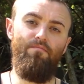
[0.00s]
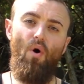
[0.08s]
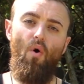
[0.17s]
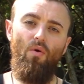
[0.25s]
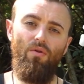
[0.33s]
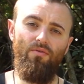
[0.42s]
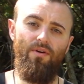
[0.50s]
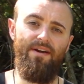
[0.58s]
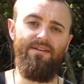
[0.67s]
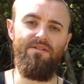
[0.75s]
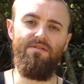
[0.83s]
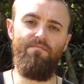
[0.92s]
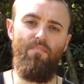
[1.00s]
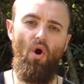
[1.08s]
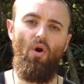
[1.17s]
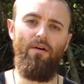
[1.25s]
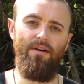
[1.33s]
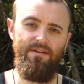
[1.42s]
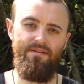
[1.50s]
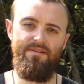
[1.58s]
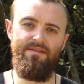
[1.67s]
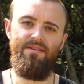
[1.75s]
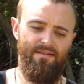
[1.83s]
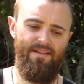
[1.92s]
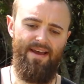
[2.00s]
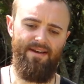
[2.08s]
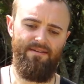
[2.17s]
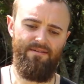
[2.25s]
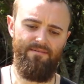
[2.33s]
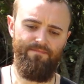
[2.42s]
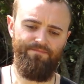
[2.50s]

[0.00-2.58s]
polarized parties that